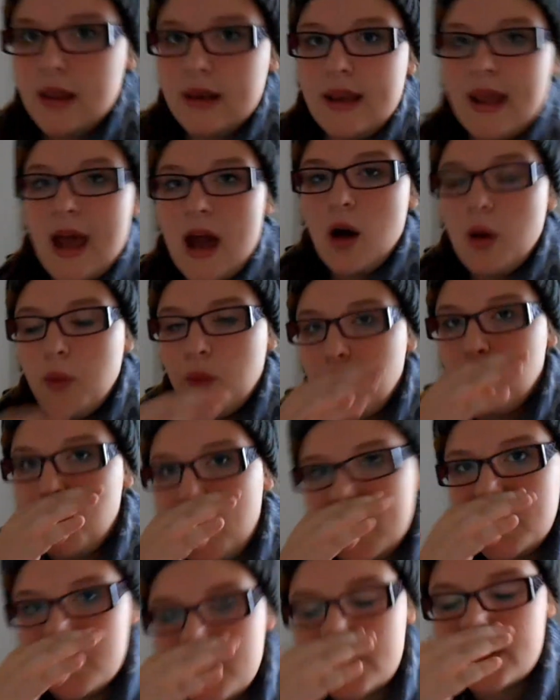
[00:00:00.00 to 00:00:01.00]
Now,
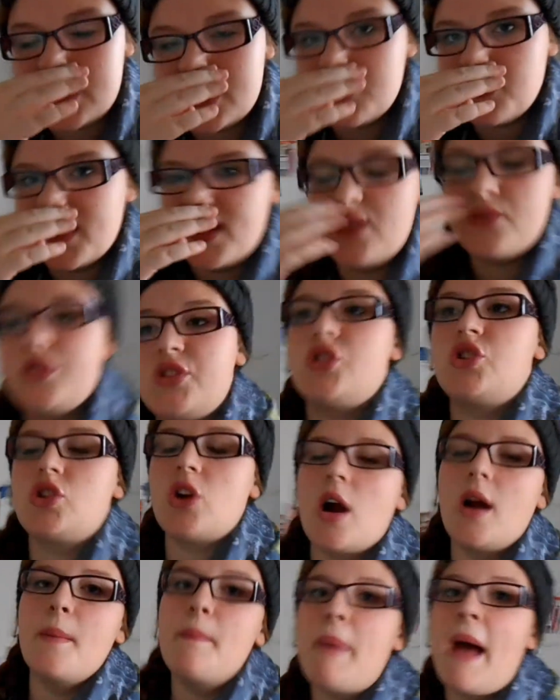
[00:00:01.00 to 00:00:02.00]
when you
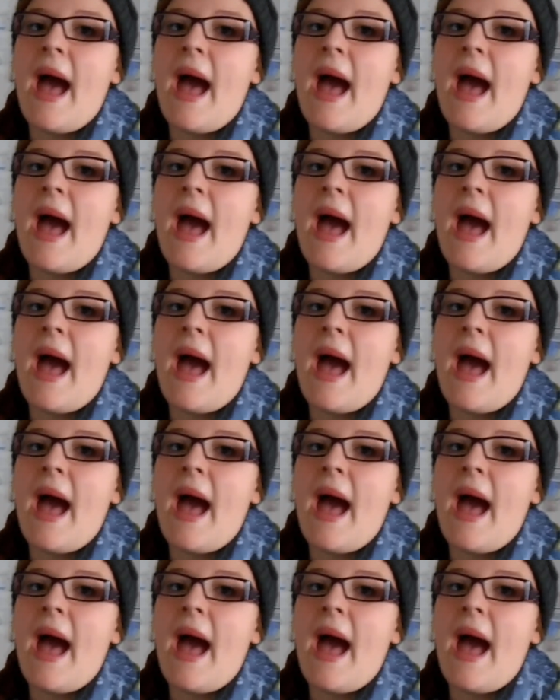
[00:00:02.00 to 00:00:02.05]
start